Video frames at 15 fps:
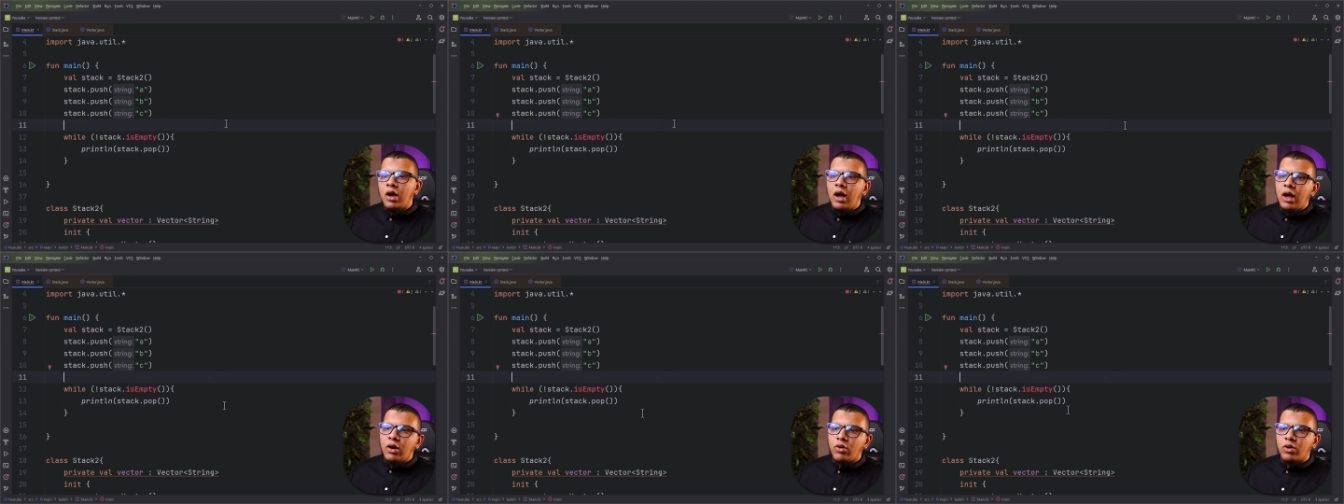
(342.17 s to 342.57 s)

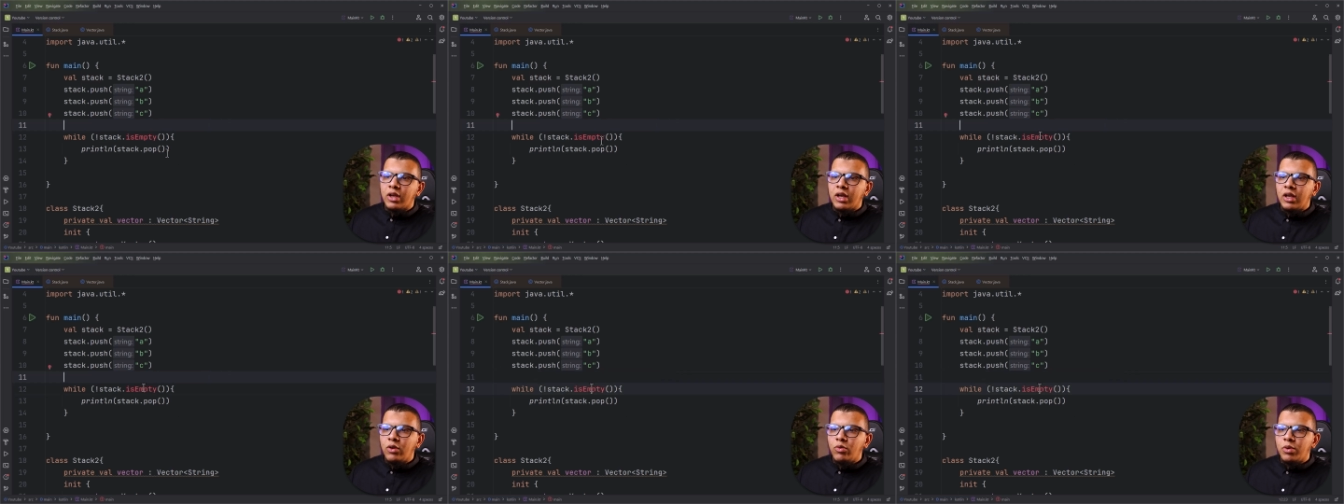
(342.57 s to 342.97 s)
Ah,
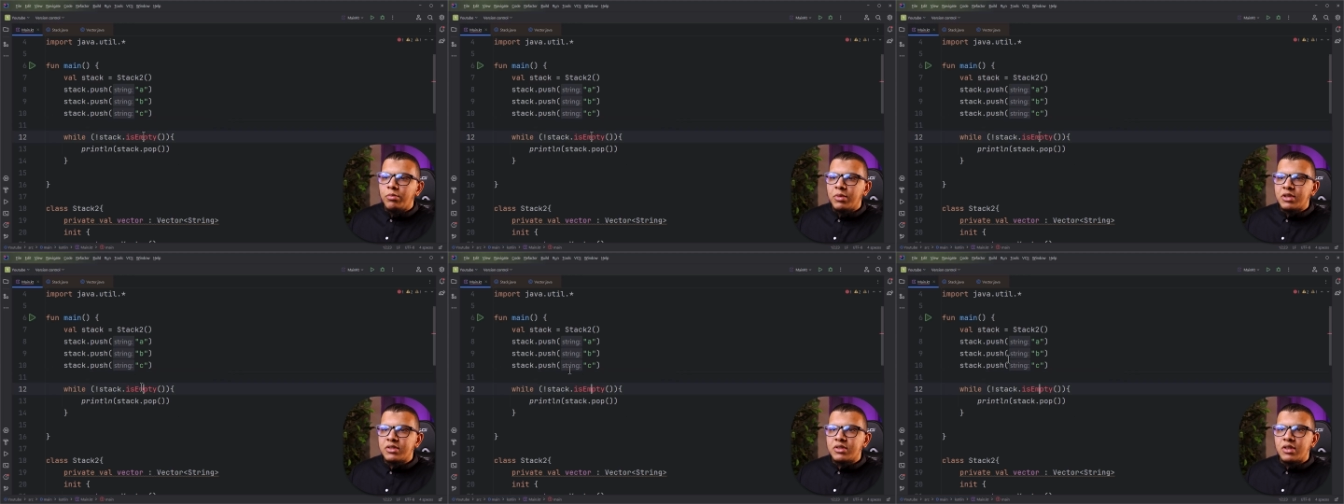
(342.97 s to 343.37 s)
okay, we
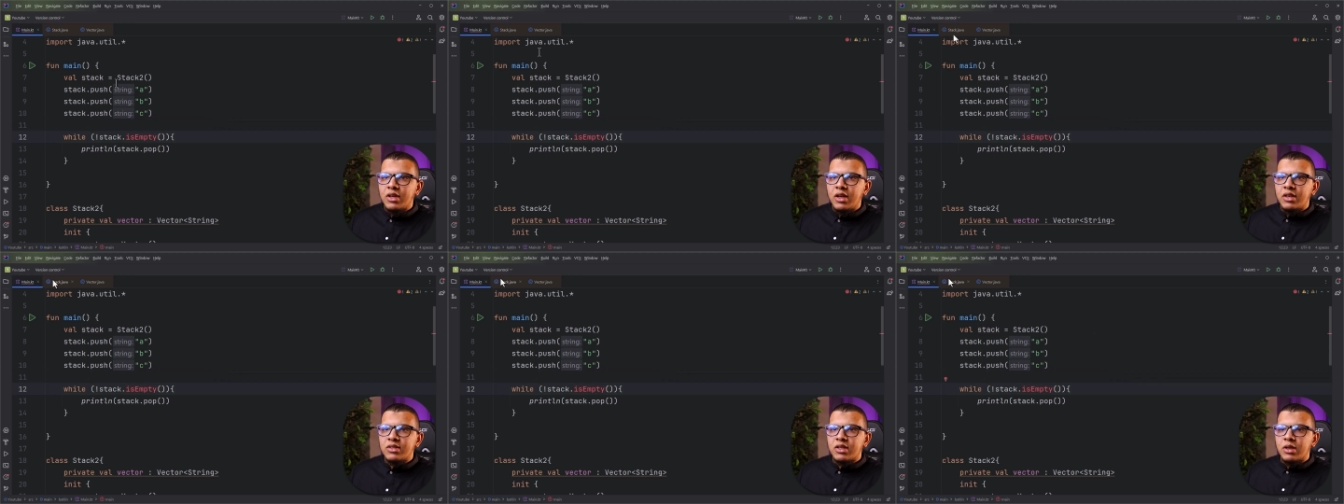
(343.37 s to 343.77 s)
missed the
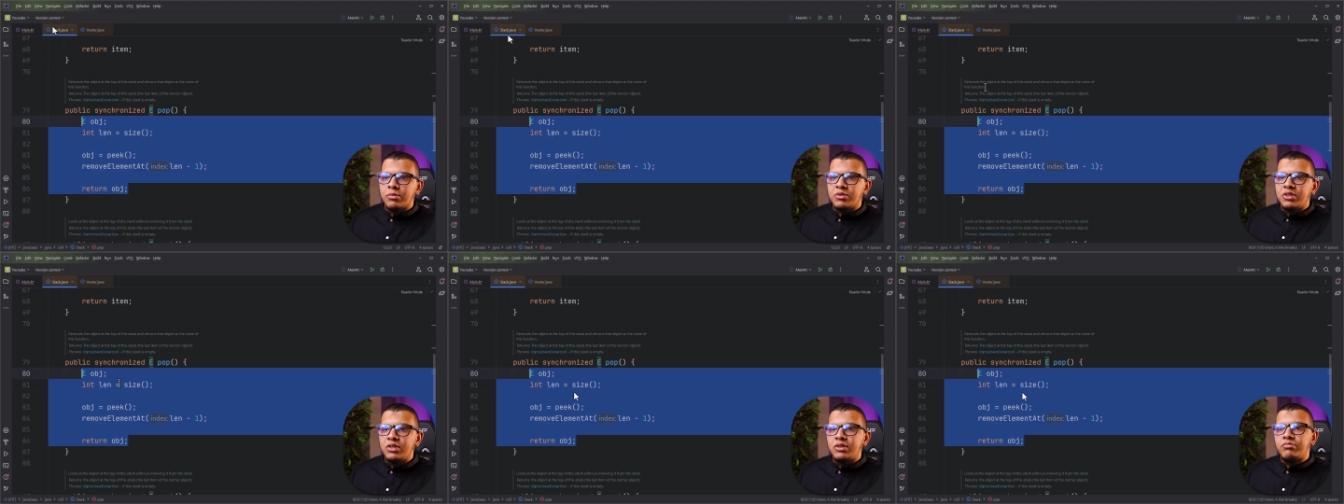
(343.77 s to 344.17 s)
is
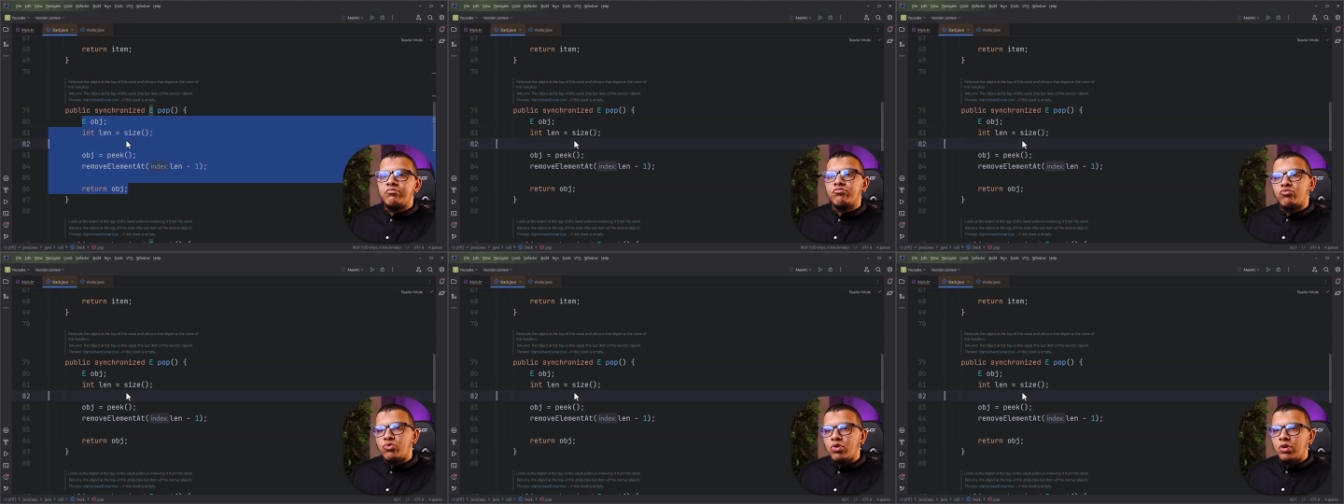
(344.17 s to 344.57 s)
empty.
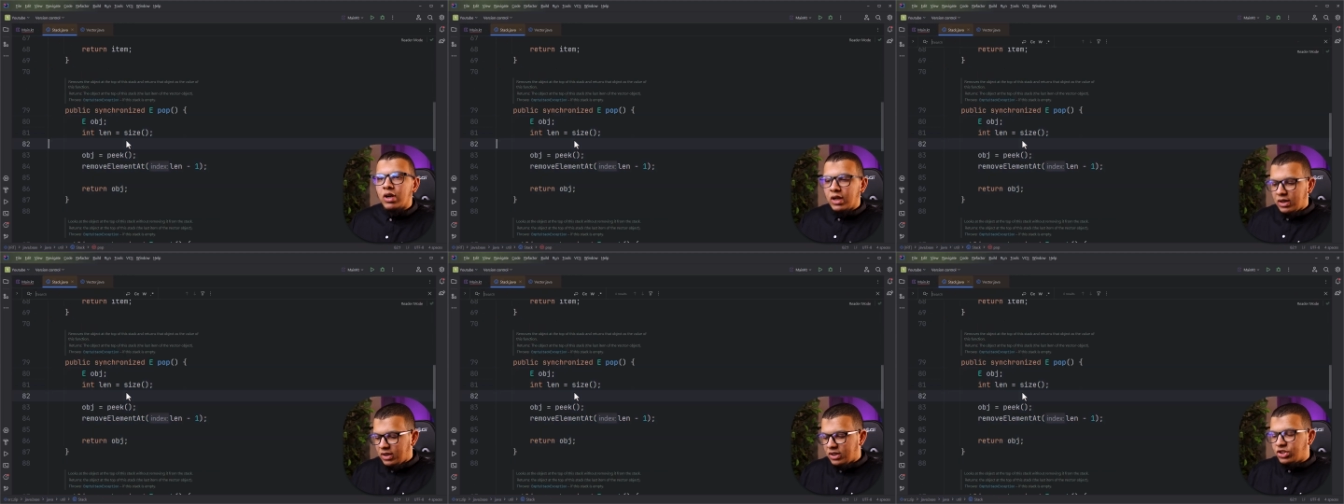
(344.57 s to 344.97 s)

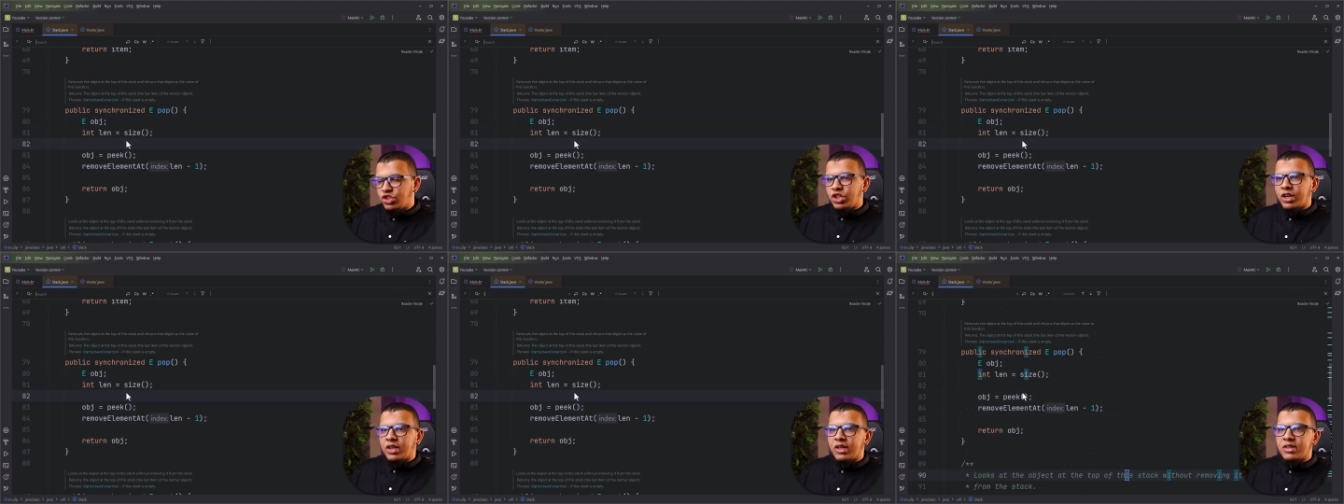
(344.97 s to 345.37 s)
Uh, let's
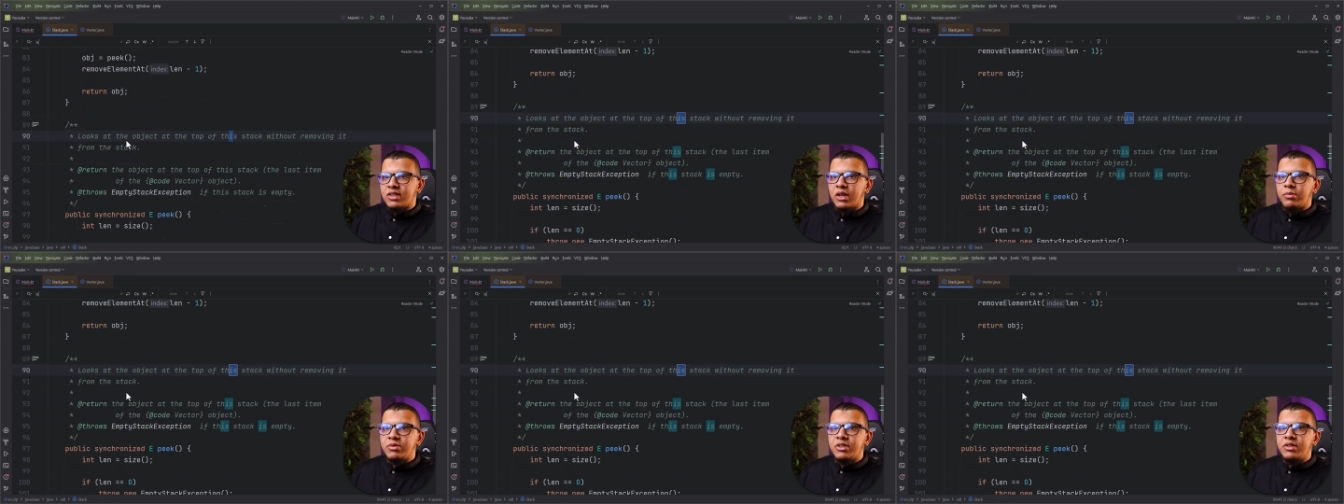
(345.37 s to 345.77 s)
check is
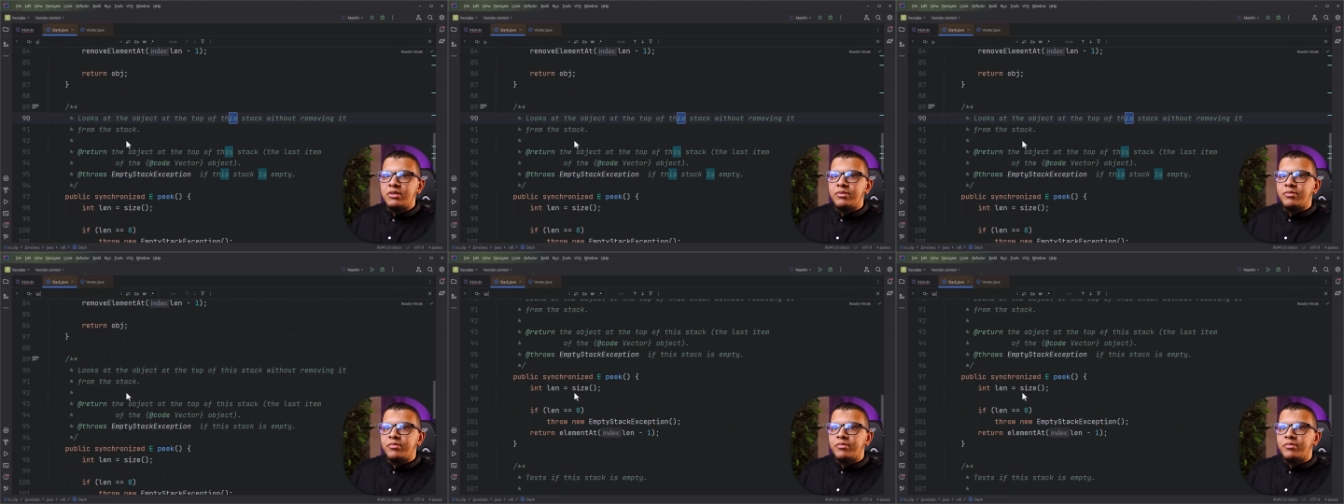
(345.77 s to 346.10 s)
empty.